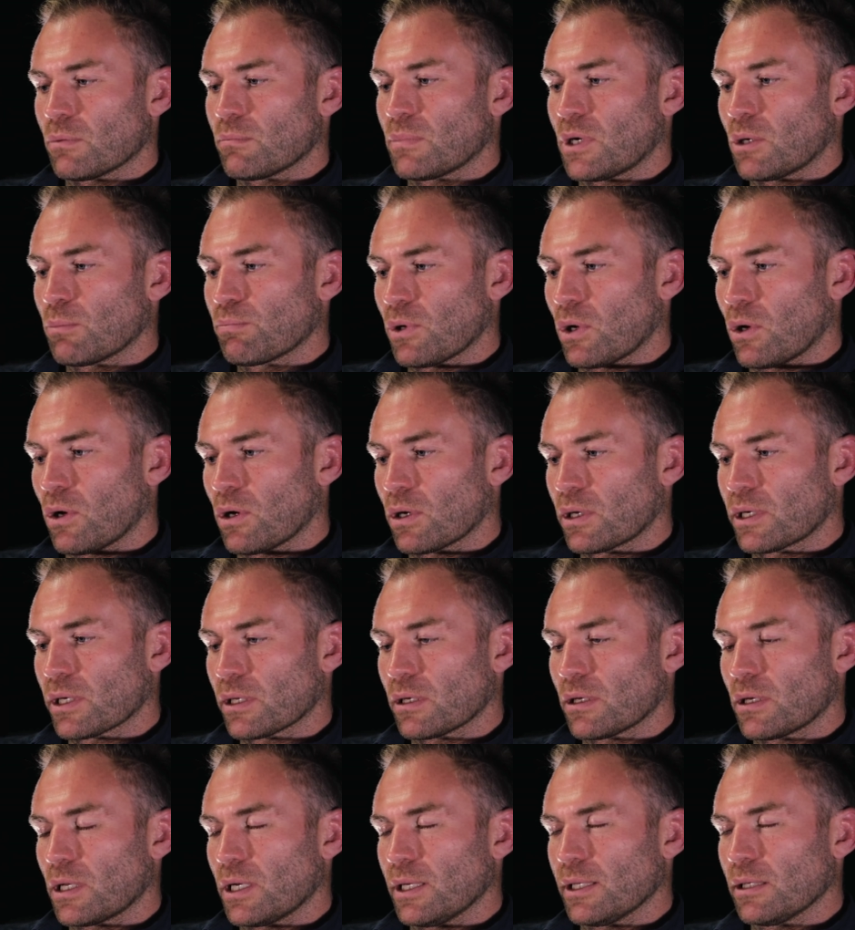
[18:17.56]
Mount Blanc and
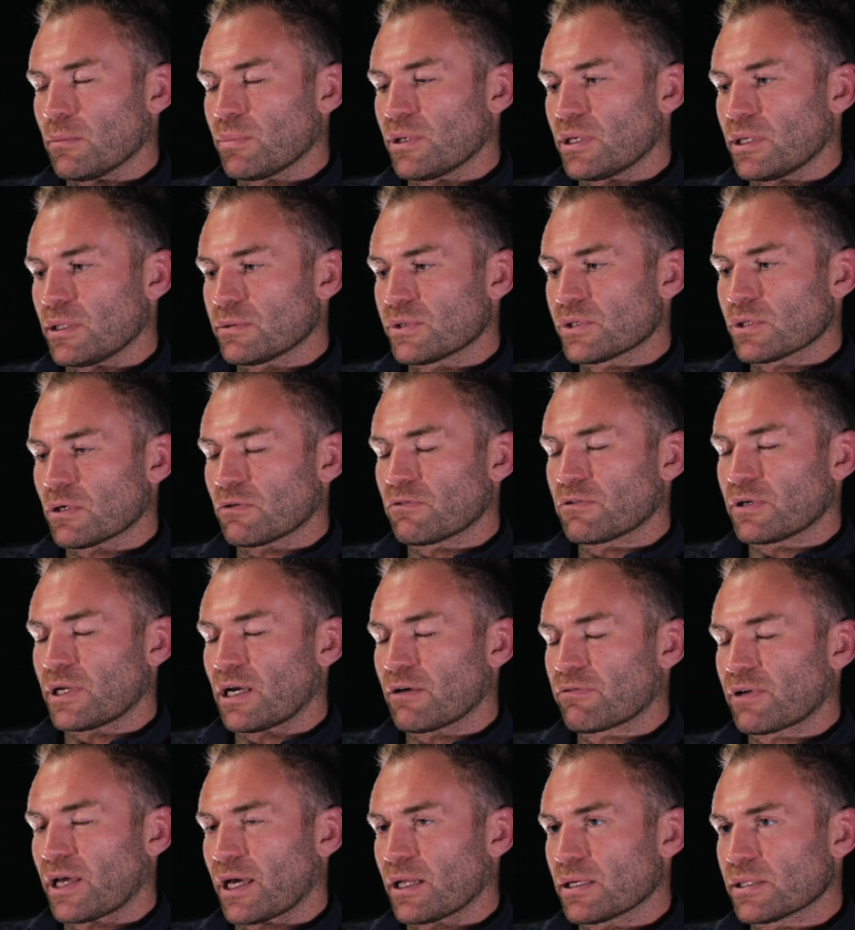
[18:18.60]
a little bit in stuff in
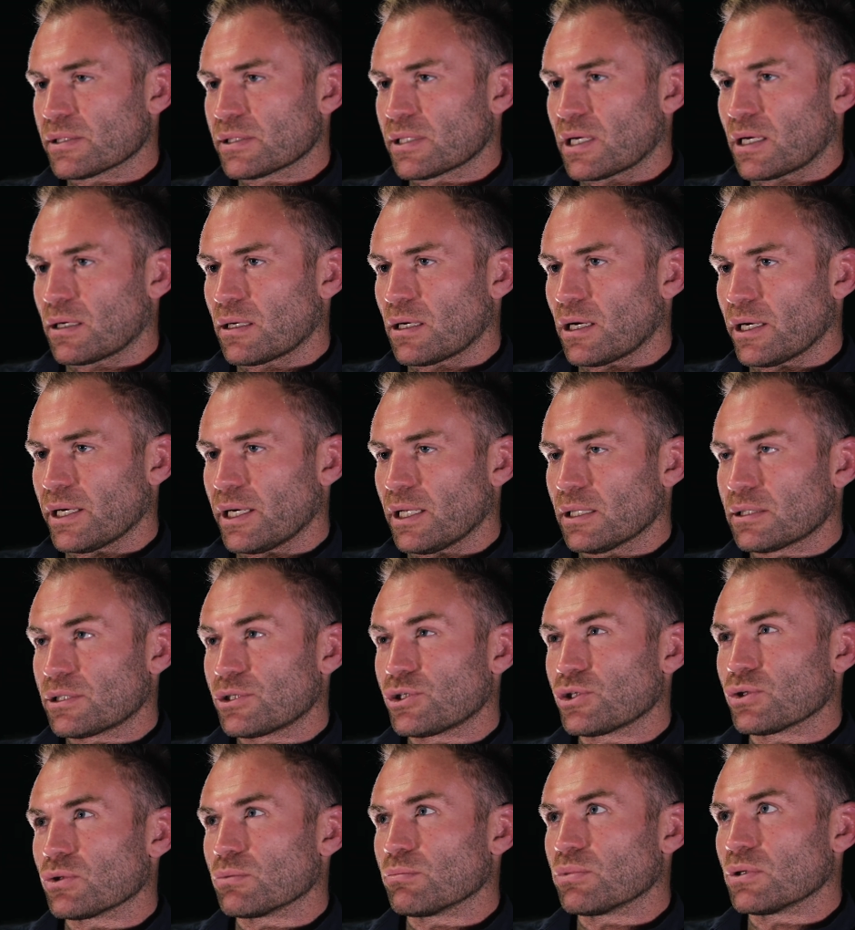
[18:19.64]
Afghanistan at high
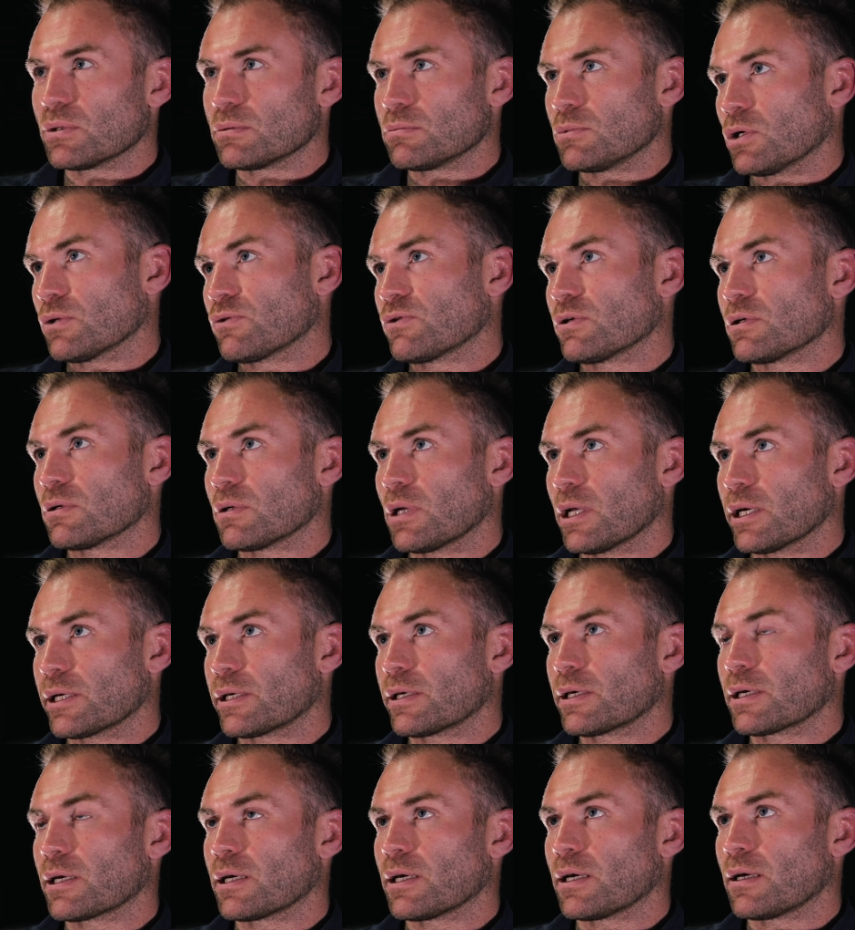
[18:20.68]
altitude, but nothing like
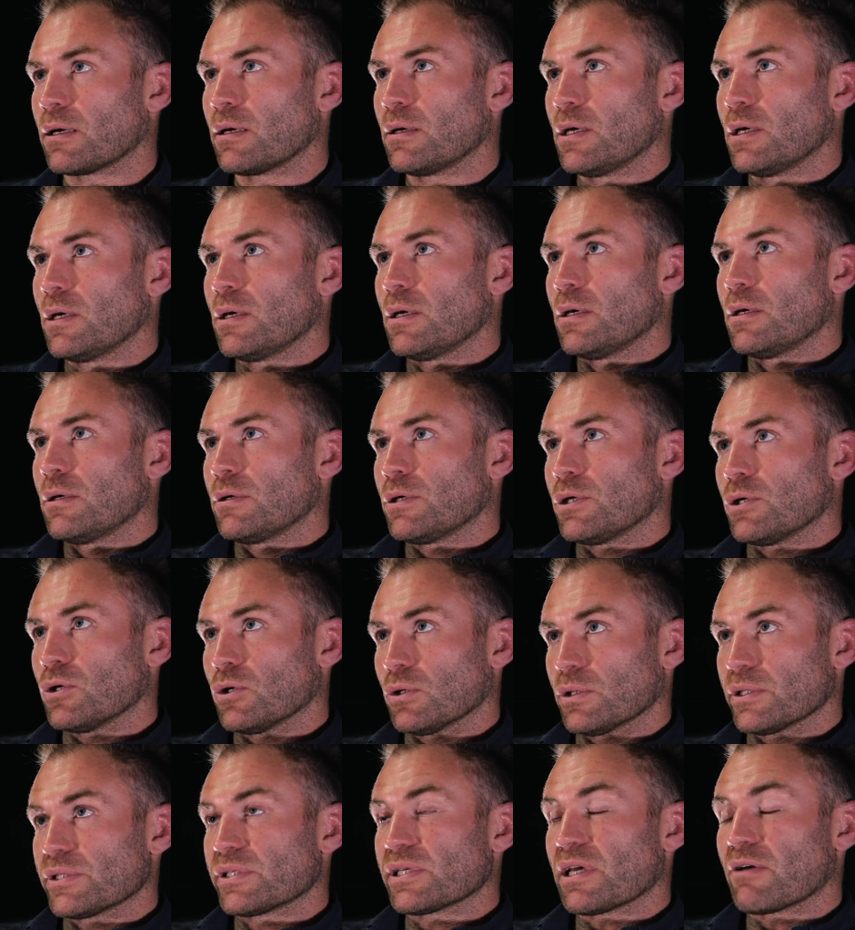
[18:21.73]
the
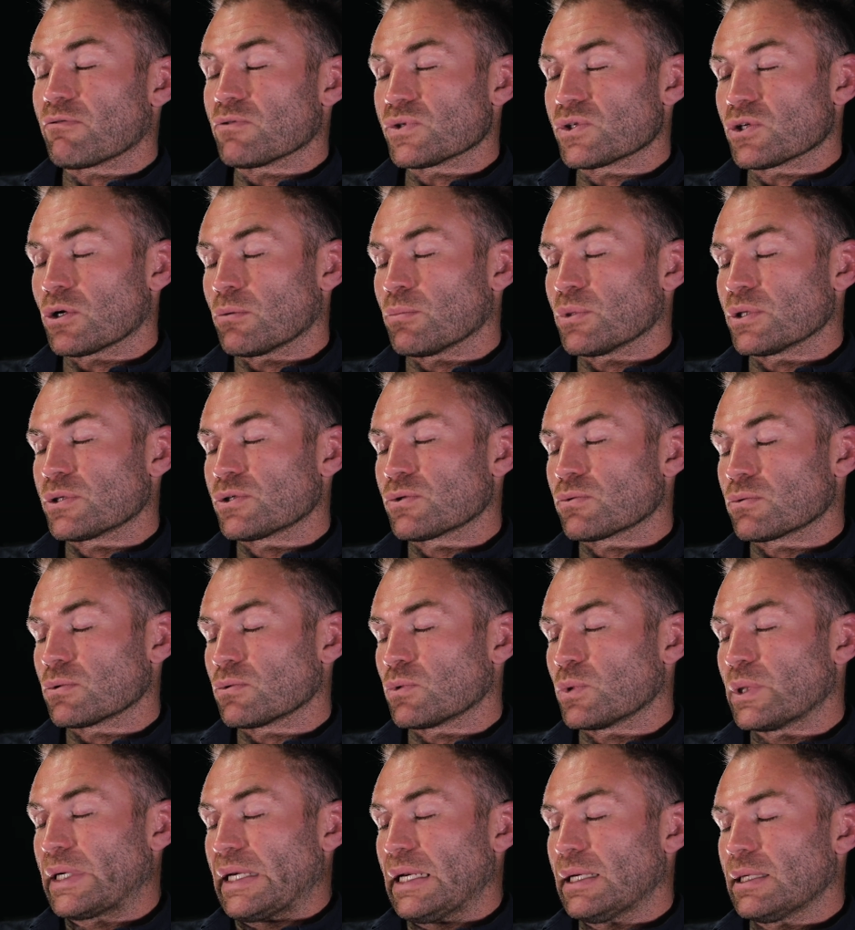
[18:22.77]
Seven Summits
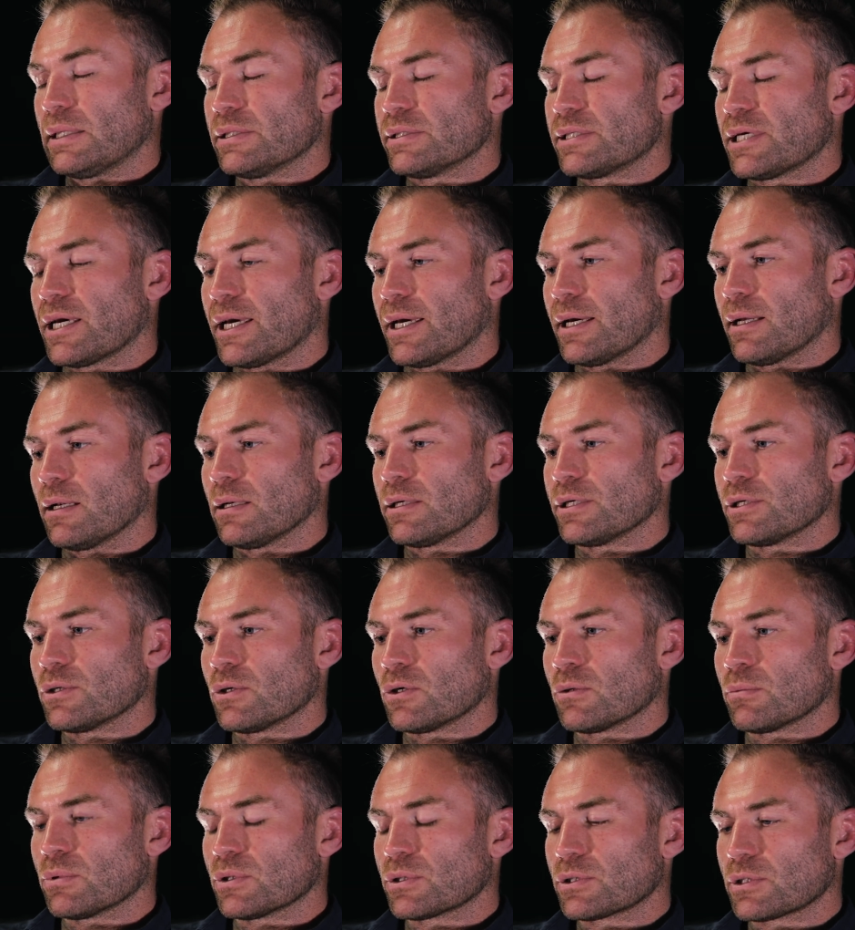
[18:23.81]
will entail, you know.
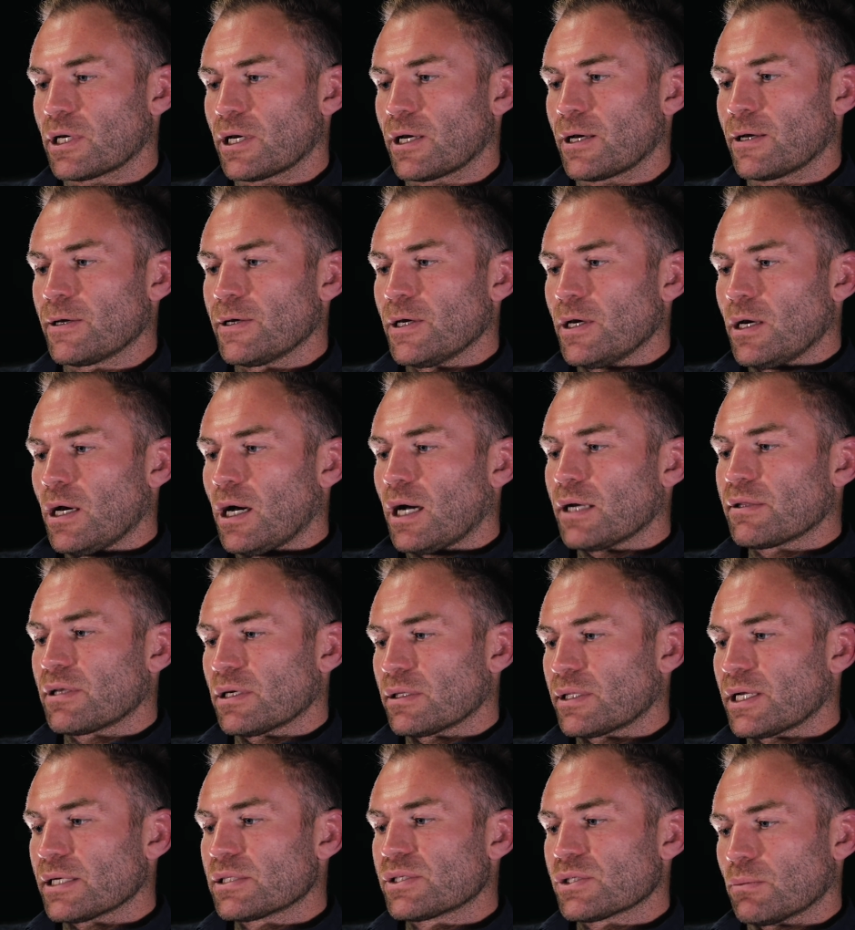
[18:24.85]
But I think
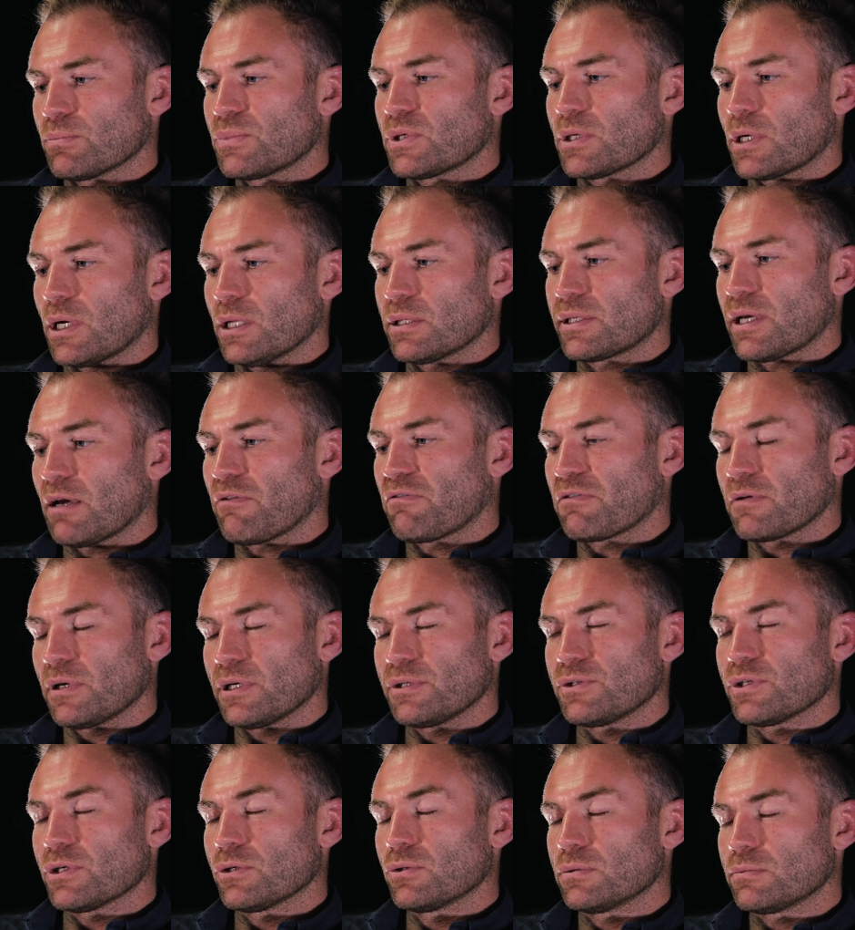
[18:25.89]
that's something I'll definitely
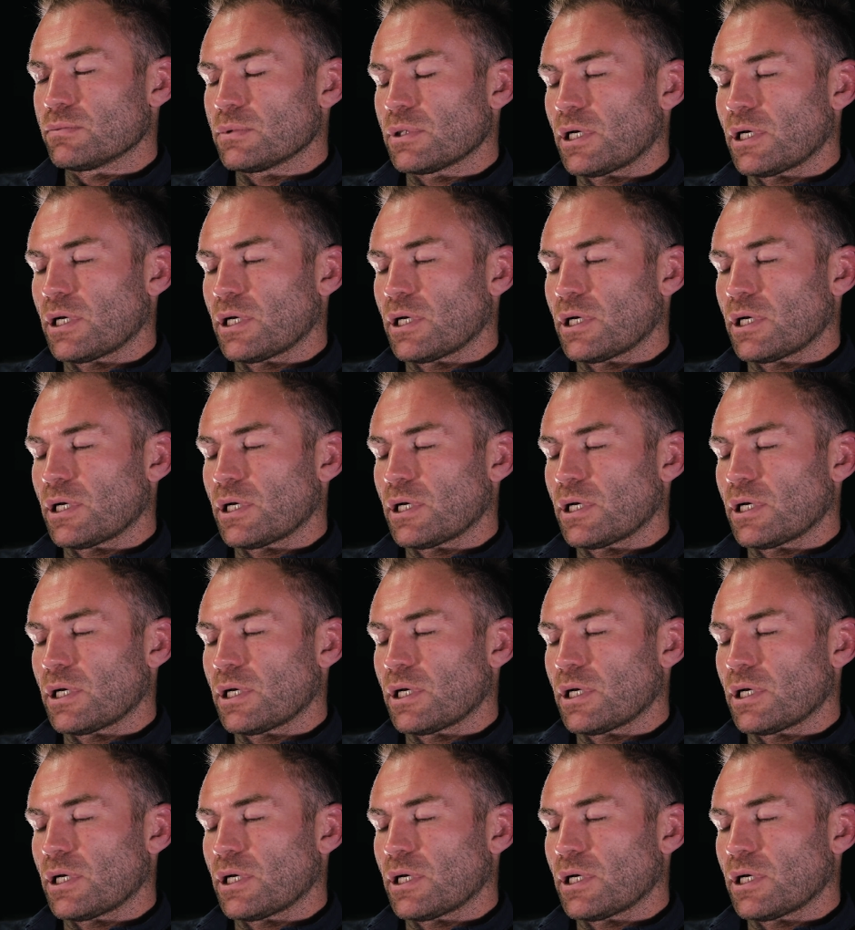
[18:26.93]
do.